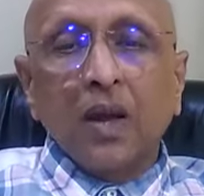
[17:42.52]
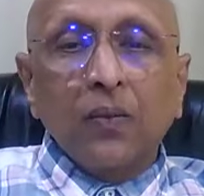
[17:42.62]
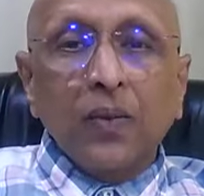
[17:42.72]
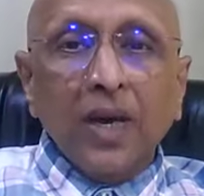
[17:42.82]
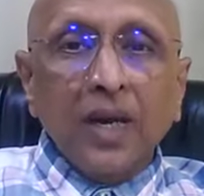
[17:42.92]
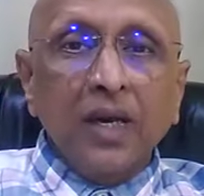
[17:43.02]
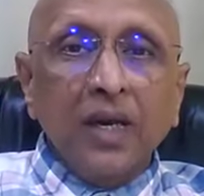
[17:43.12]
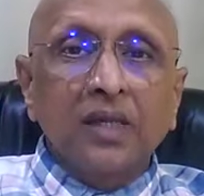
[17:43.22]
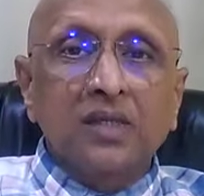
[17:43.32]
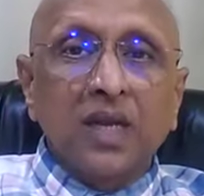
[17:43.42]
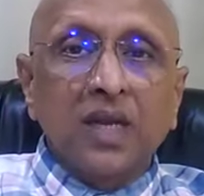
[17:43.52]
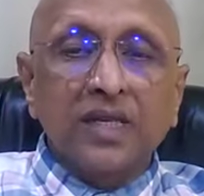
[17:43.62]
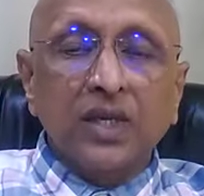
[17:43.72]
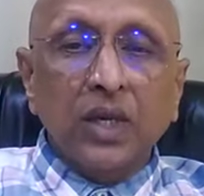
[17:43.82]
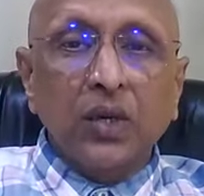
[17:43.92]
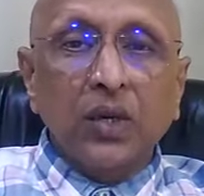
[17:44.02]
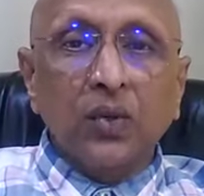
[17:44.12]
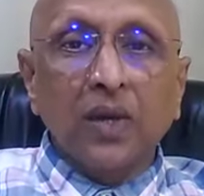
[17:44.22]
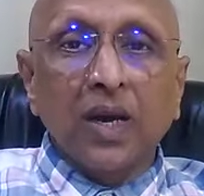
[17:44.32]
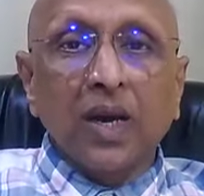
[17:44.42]
Weariness,
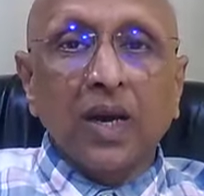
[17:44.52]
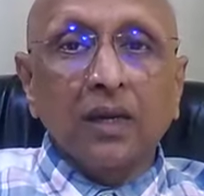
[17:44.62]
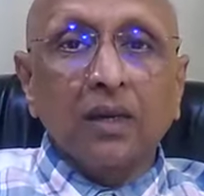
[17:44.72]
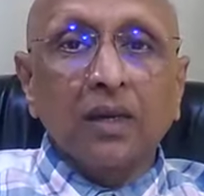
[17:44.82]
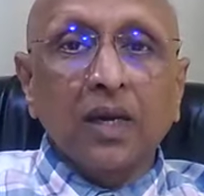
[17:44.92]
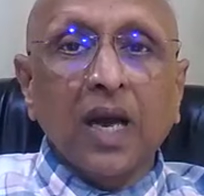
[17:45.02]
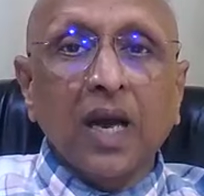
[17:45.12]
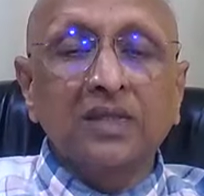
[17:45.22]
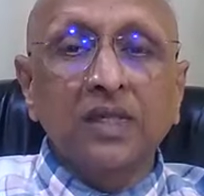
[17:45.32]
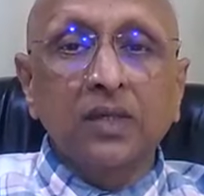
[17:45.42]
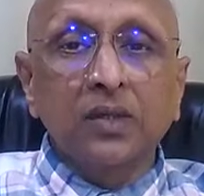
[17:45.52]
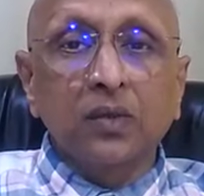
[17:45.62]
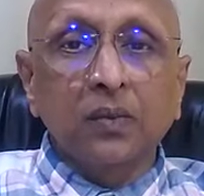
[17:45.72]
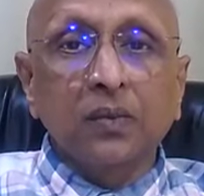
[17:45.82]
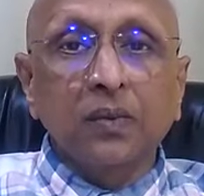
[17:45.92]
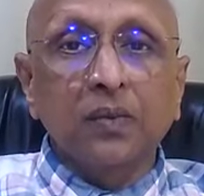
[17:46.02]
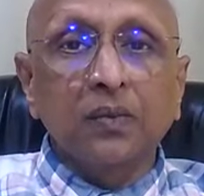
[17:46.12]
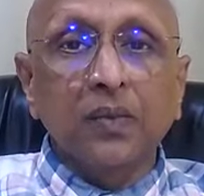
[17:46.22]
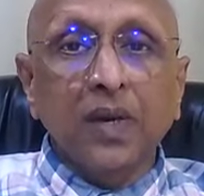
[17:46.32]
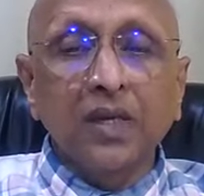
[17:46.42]
lassitude, acid group.
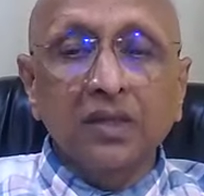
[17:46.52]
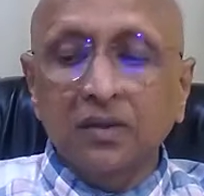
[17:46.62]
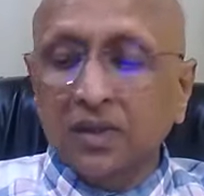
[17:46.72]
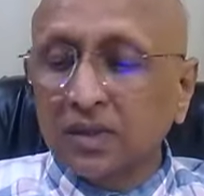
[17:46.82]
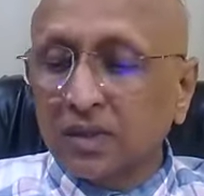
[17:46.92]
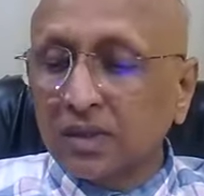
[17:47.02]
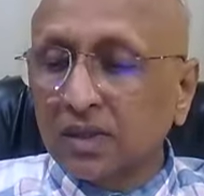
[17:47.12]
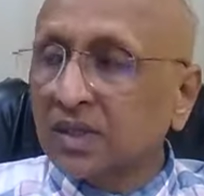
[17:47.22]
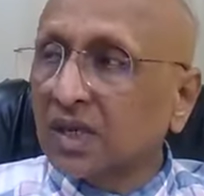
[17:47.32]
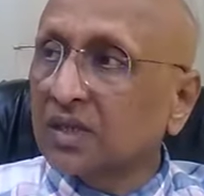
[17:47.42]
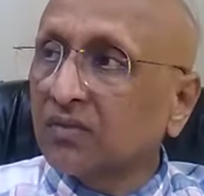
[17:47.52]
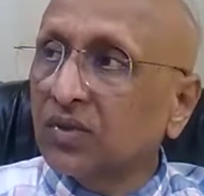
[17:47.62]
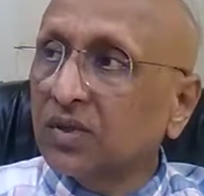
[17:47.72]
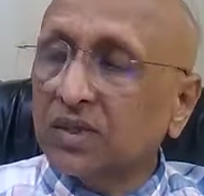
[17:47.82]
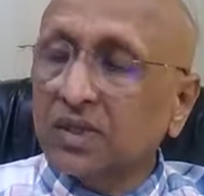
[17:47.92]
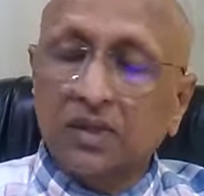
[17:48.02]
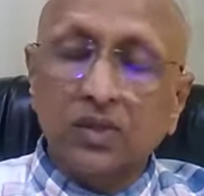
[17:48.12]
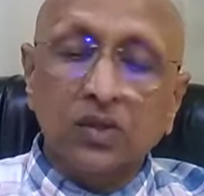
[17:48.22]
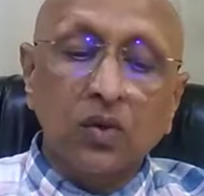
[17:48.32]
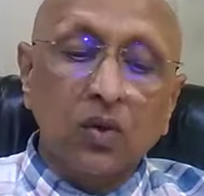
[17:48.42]
It is these are the
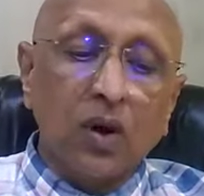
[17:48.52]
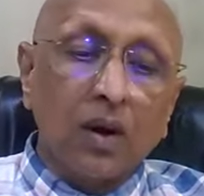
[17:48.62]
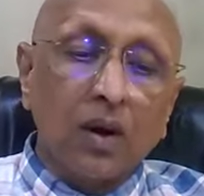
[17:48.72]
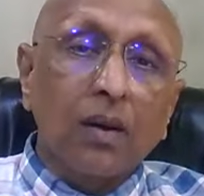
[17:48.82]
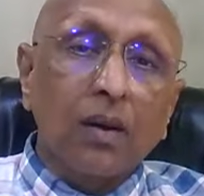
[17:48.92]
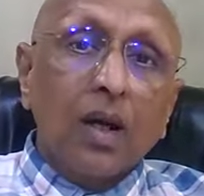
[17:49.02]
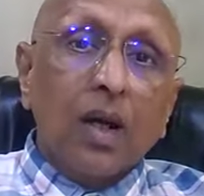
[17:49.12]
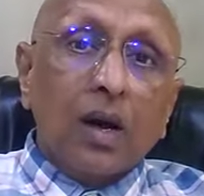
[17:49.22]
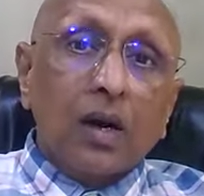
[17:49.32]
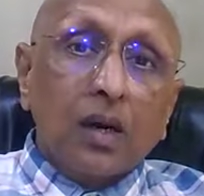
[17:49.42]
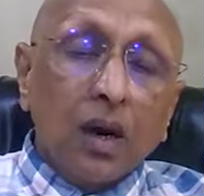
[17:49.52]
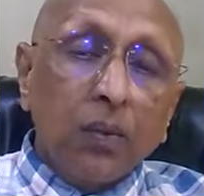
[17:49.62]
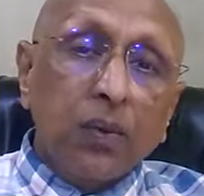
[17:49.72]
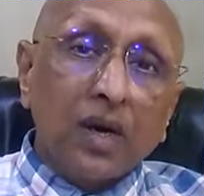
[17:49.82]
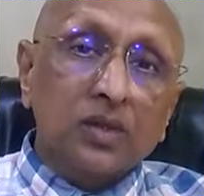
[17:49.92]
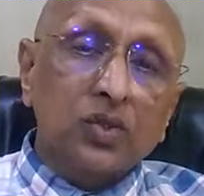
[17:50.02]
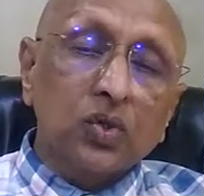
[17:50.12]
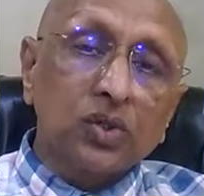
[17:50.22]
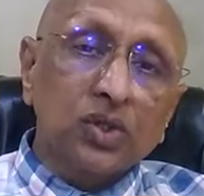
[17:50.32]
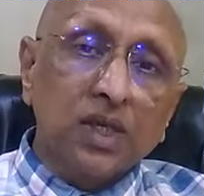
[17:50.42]
features. So, cough
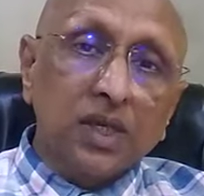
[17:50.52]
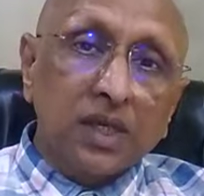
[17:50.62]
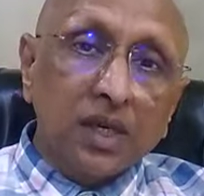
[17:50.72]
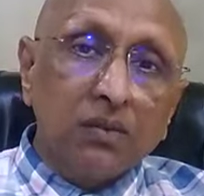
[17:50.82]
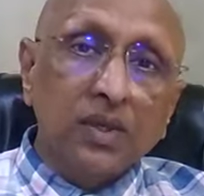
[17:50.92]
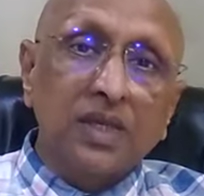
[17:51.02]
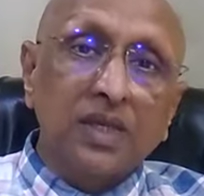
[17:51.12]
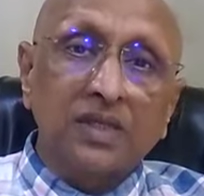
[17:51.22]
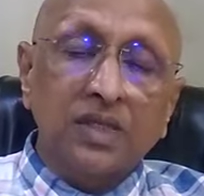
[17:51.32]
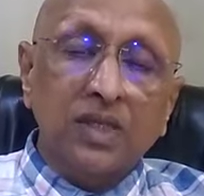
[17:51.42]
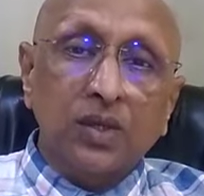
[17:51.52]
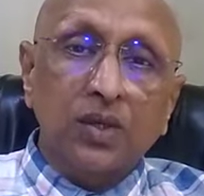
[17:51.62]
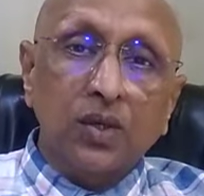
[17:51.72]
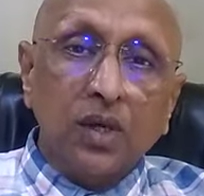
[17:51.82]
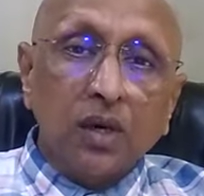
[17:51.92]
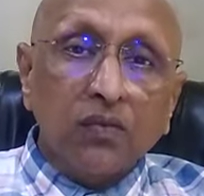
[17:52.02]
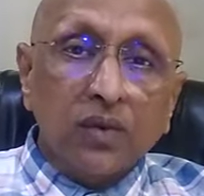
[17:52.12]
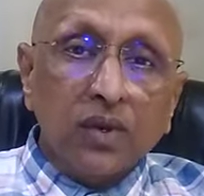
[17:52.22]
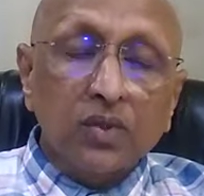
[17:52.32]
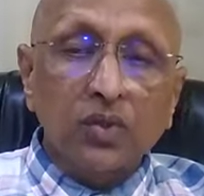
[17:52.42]
associated with lassitude, cough
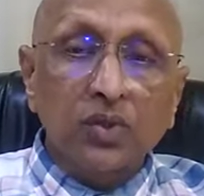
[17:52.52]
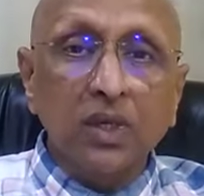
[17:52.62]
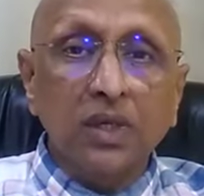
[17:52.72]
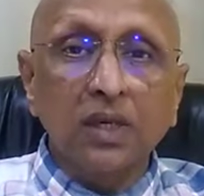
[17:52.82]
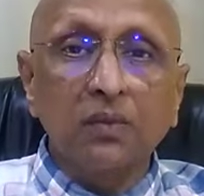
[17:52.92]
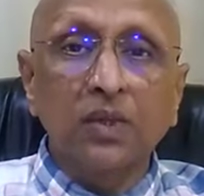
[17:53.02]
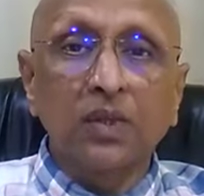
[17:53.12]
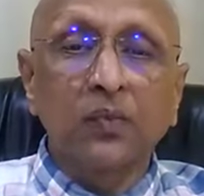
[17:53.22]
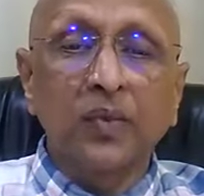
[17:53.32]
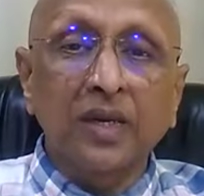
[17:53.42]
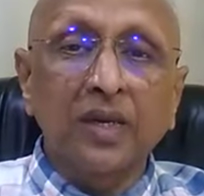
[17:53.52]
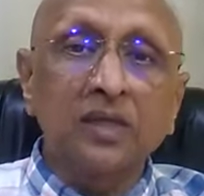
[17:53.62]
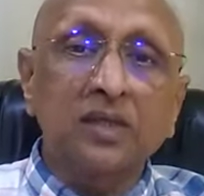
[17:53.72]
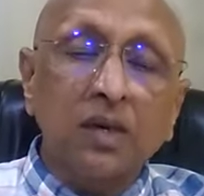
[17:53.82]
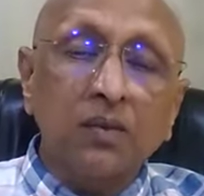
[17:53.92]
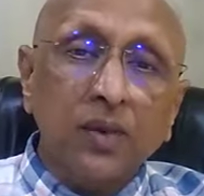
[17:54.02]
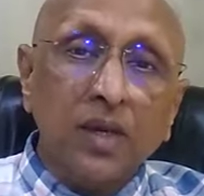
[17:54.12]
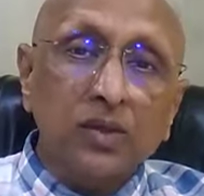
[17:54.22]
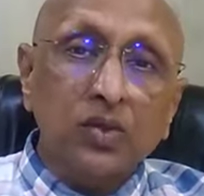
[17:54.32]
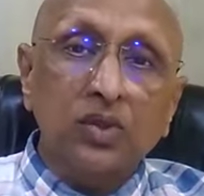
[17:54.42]
associated with weakness,
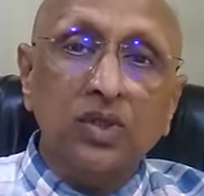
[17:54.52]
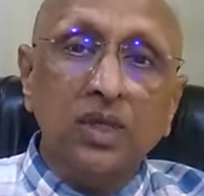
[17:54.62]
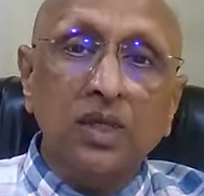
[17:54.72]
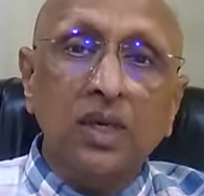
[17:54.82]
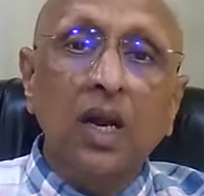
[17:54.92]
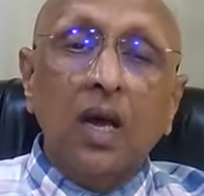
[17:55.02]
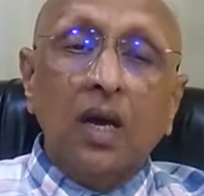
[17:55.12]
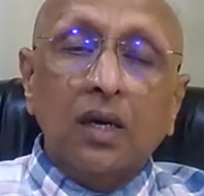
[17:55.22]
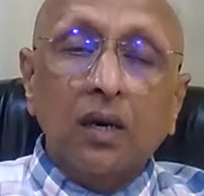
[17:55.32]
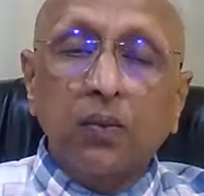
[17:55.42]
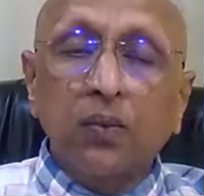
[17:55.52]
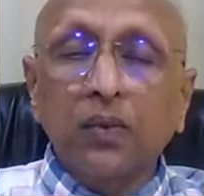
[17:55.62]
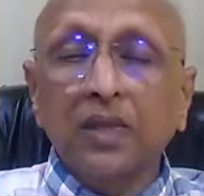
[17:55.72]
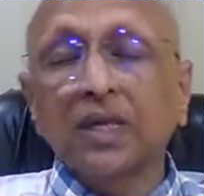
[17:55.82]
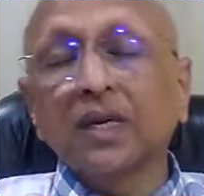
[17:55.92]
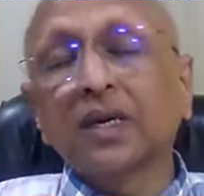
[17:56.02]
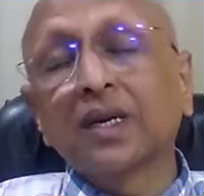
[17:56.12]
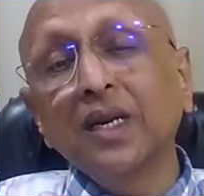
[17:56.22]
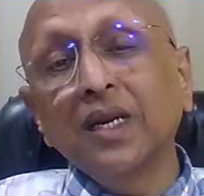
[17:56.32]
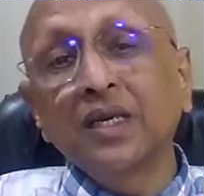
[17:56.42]
cough with
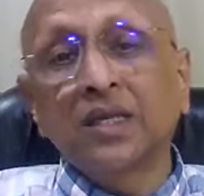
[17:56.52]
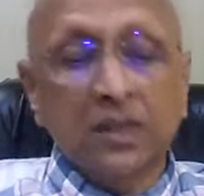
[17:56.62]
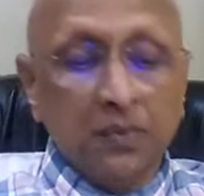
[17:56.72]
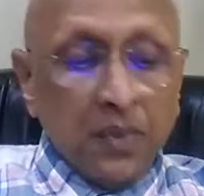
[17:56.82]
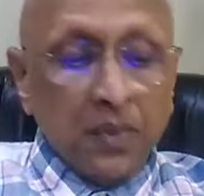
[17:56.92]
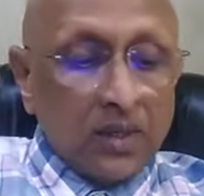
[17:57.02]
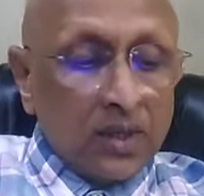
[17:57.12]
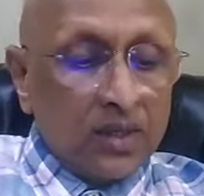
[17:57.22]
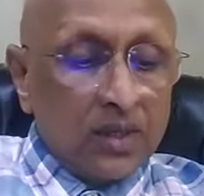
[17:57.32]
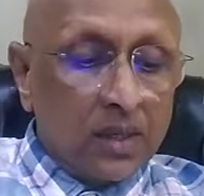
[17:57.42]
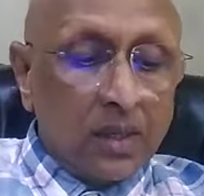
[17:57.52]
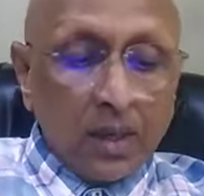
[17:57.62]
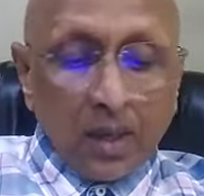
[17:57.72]
greenish expectoration.